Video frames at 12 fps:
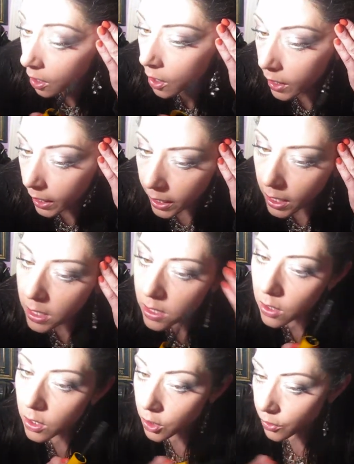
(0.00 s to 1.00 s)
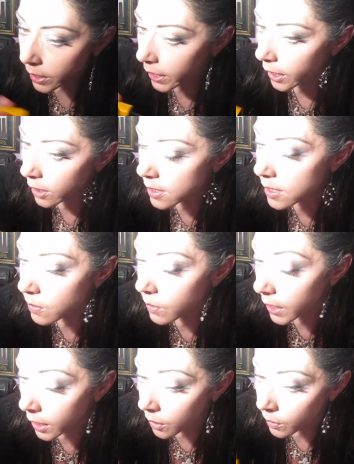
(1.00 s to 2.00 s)
Okay, so the trick is
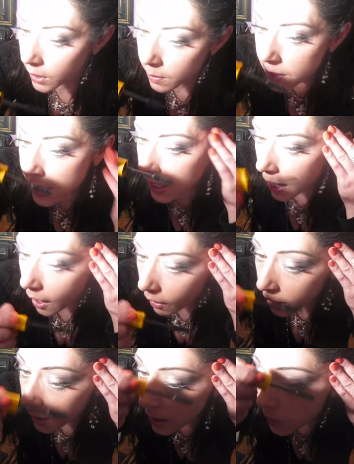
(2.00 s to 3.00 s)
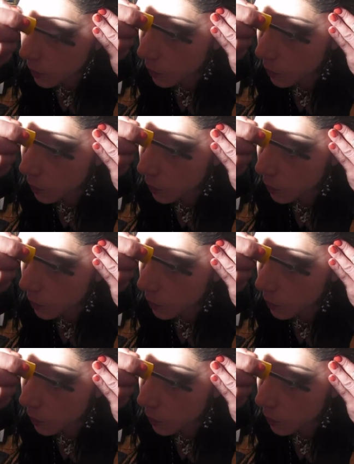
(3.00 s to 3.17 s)
here with the mascara is we